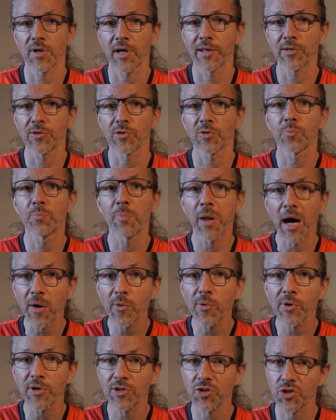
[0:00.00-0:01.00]
Canon
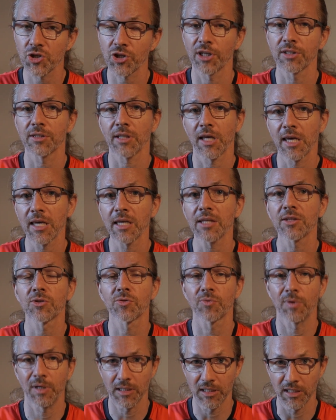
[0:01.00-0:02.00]
PowerShot
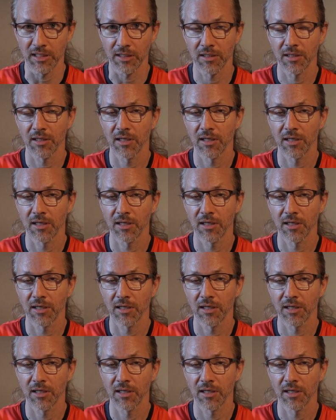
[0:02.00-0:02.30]
820,